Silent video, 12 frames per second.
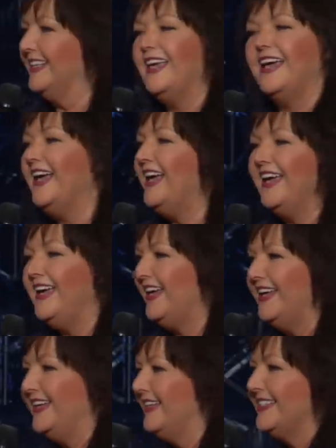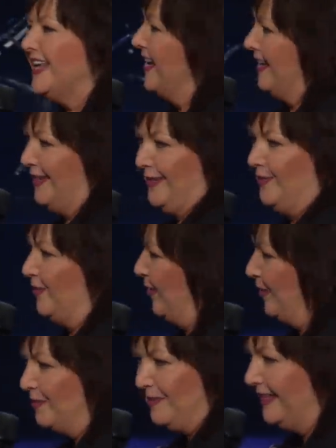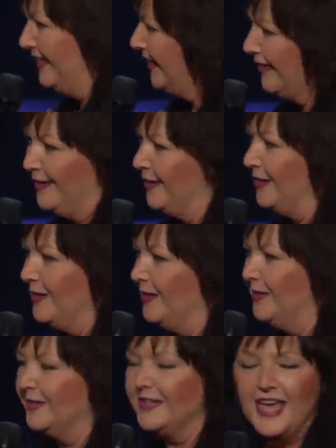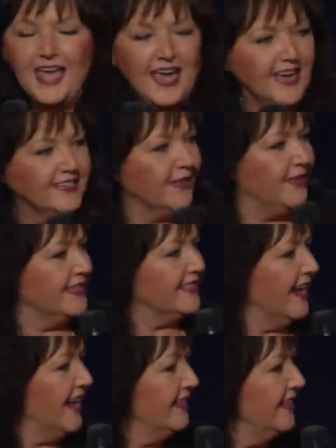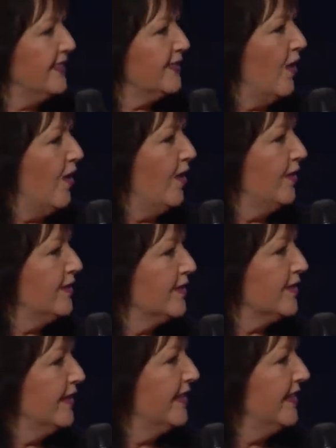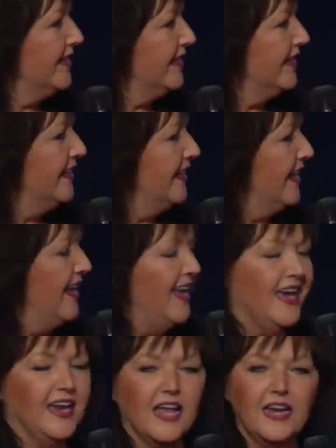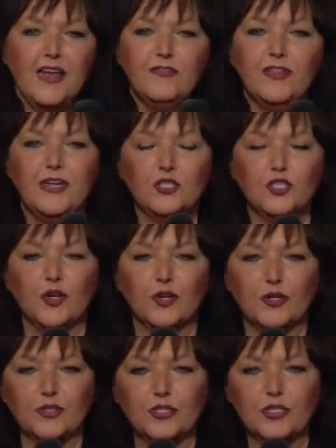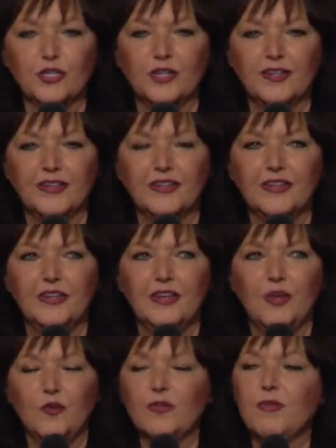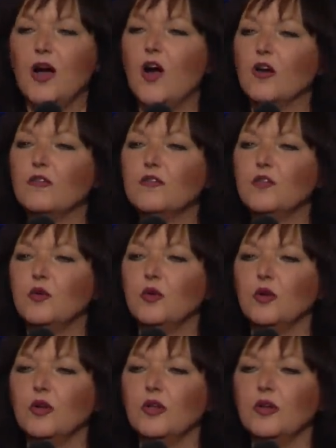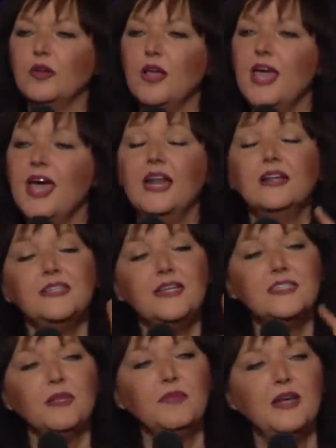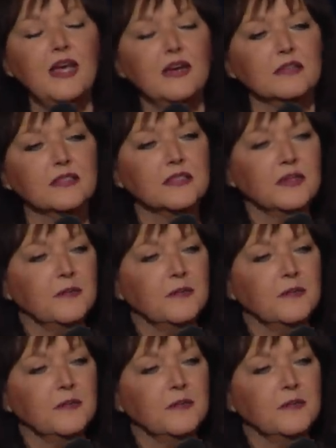gates, it won't be long. And so they sang these songs. And I left that church with my heart full. And I'll tell you something else.